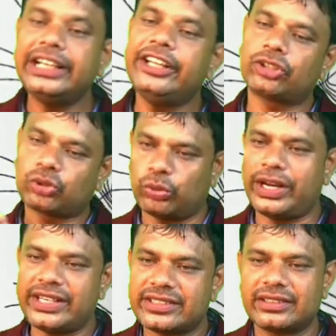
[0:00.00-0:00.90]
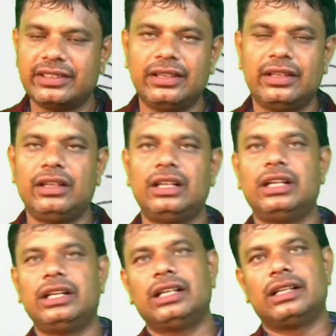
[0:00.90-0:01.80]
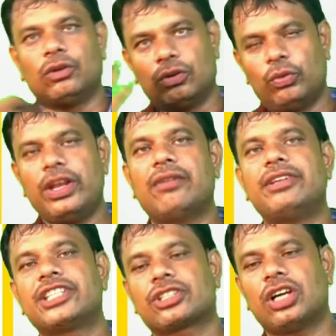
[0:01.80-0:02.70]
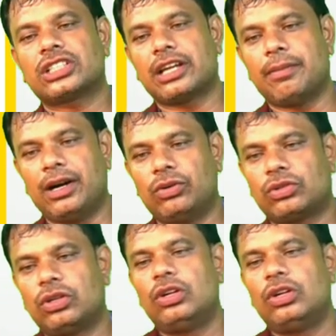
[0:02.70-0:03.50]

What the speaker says: Dear students, we have discussed about